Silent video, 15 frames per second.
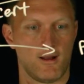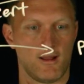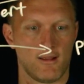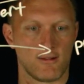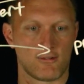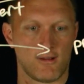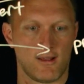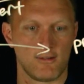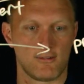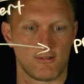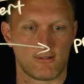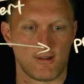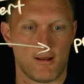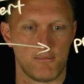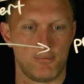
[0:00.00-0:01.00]
uh, so I'll
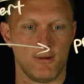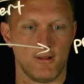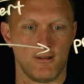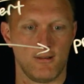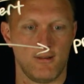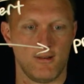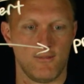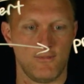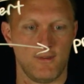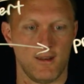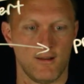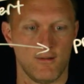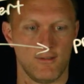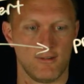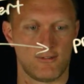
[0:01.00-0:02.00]
just, I'll put, you
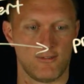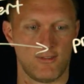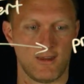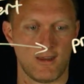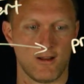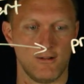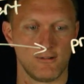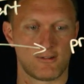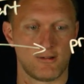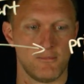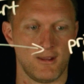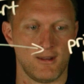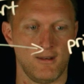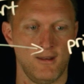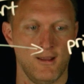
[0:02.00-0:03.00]
know, this is the
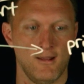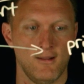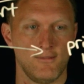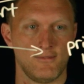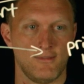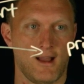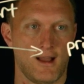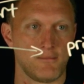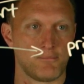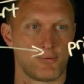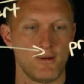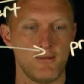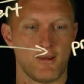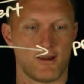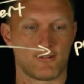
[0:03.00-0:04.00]
ultimate, not
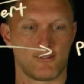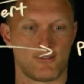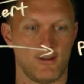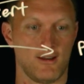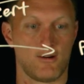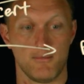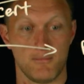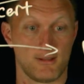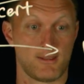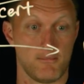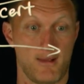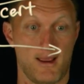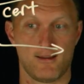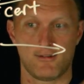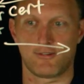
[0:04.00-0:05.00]
pre-master secret, but the
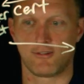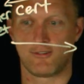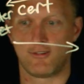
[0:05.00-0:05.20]
master